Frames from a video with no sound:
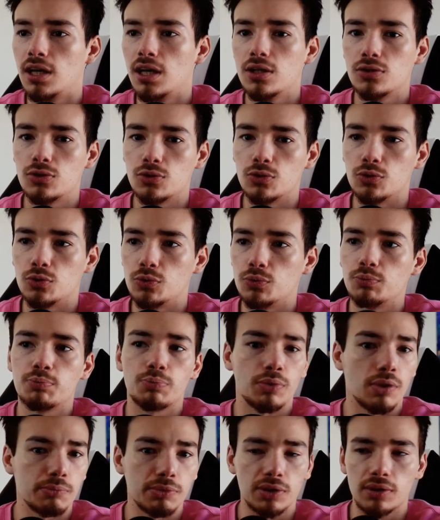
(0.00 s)
to
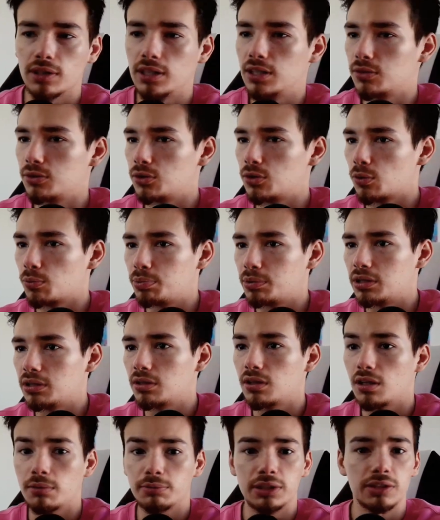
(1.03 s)
Premier League or European
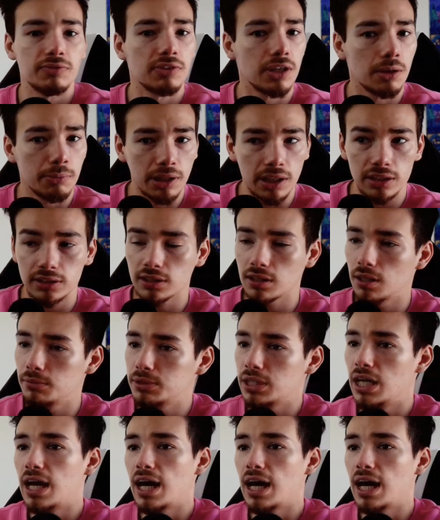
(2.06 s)
clubs, even MLS clubs?